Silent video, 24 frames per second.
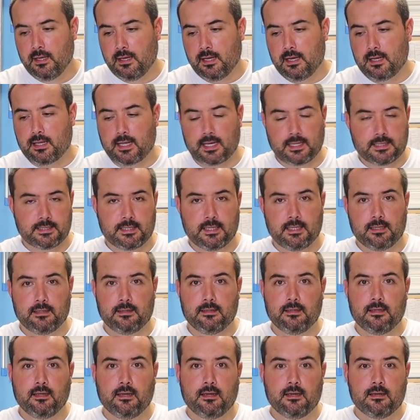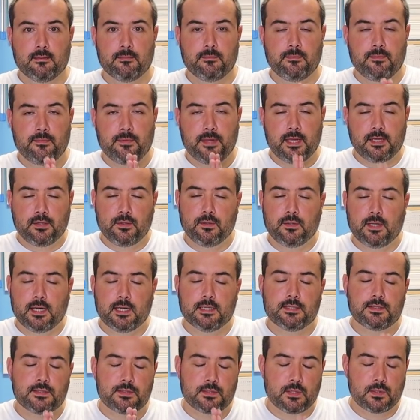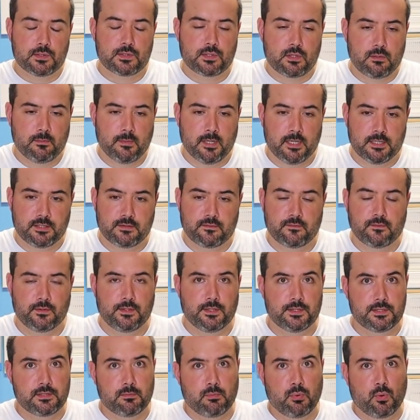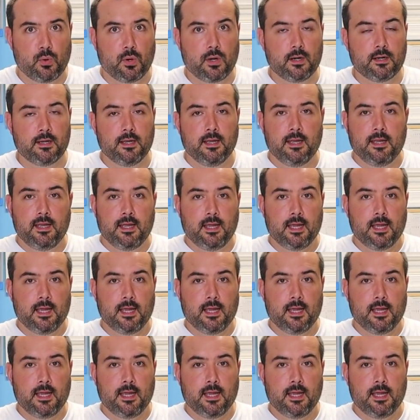And like I said, thank you guys so much for your support.